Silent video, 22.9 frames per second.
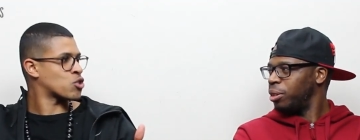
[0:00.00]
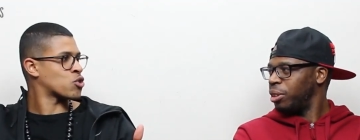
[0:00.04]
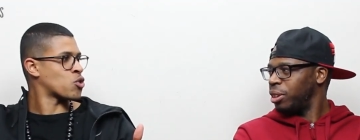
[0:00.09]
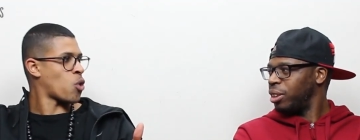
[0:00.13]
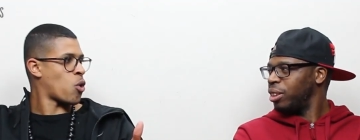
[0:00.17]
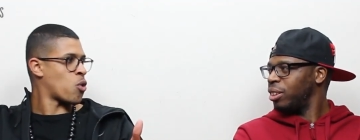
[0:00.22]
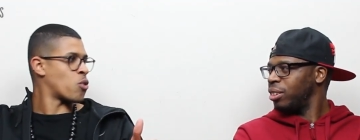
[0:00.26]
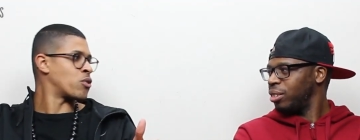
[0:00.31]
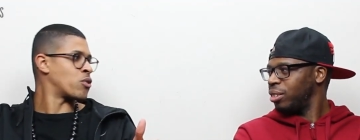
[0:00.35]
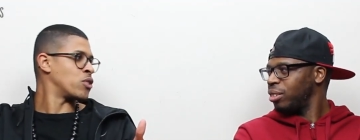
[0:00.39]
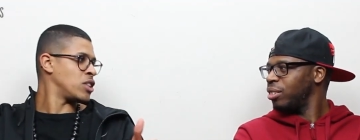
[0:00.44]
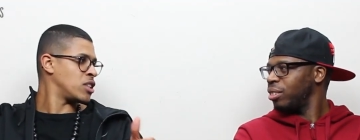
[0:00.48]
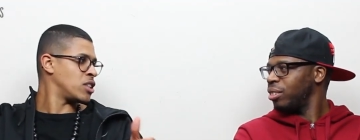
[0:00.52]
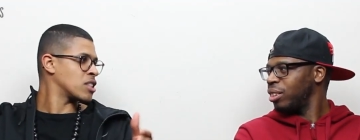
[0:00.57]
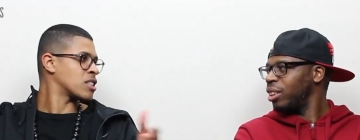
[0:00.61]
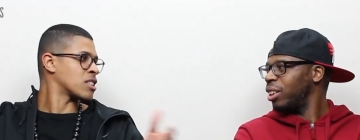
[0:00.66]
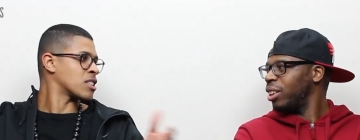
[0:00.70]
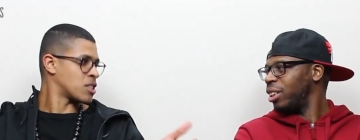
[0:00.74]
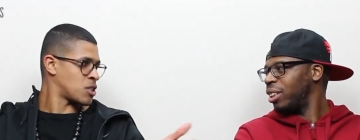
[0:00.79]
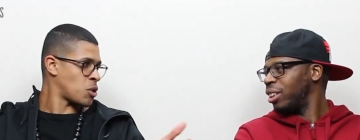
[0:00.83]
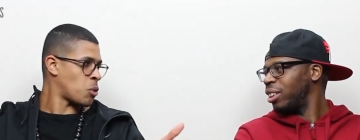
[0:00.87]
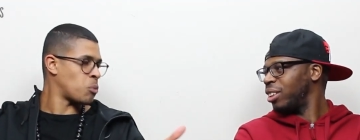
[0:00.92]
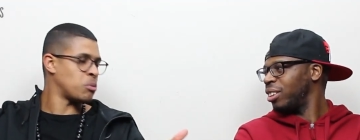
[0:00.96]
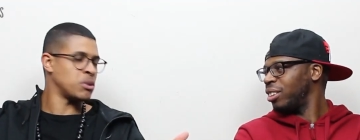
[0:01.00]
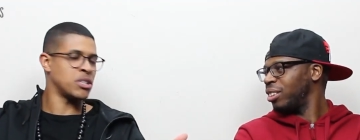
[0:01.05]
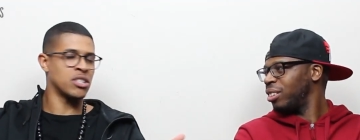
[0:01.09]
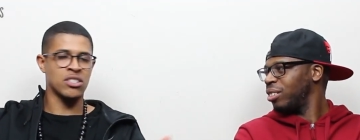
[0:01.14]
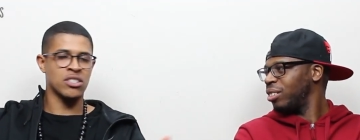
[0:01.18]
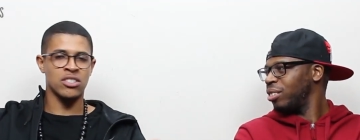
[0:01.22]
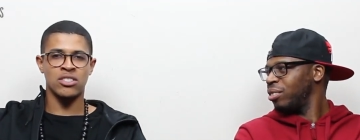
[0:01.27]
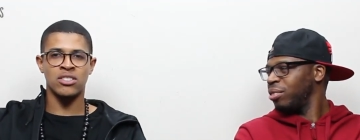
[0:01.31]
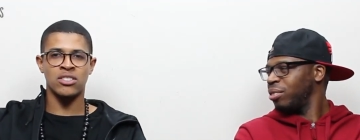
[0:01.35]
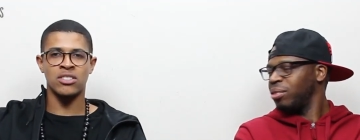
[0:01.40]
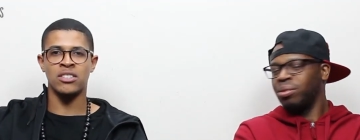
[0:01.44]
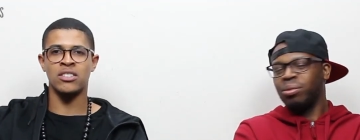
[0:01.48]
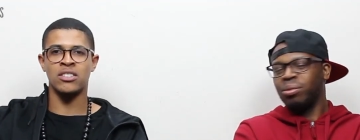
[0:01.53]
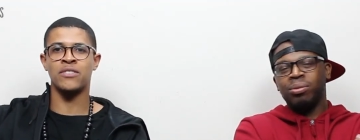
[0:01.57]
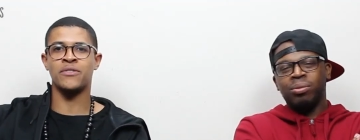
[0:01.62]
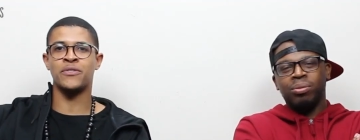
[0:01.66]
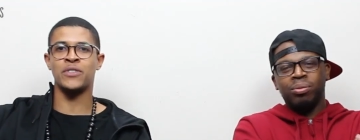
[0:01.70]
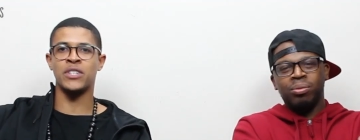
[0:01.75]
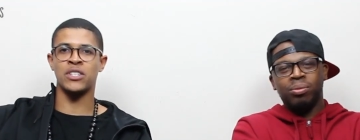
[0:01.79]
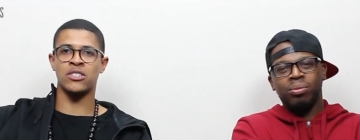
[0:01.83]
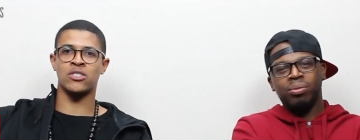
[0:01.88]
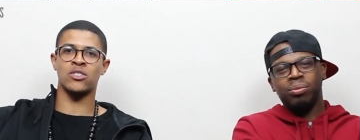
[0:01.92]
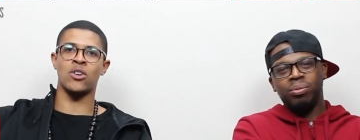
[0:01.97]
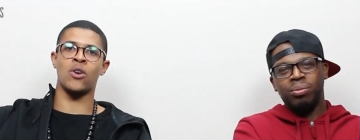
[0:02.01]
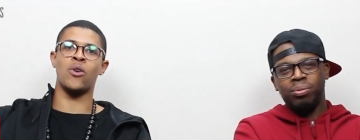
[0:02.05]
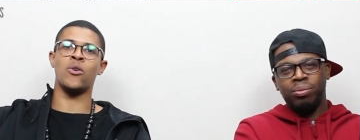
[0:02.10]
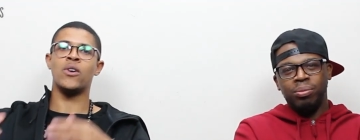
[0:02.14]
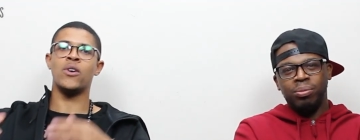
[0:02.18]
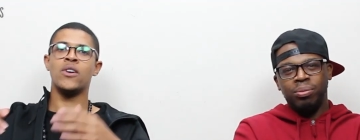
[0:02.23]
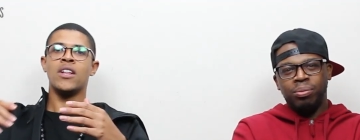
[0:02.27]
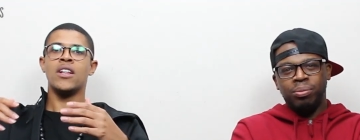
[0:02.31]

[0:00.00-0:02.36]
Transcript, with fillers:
Speaker 1: story yeah. there'll be the the thing so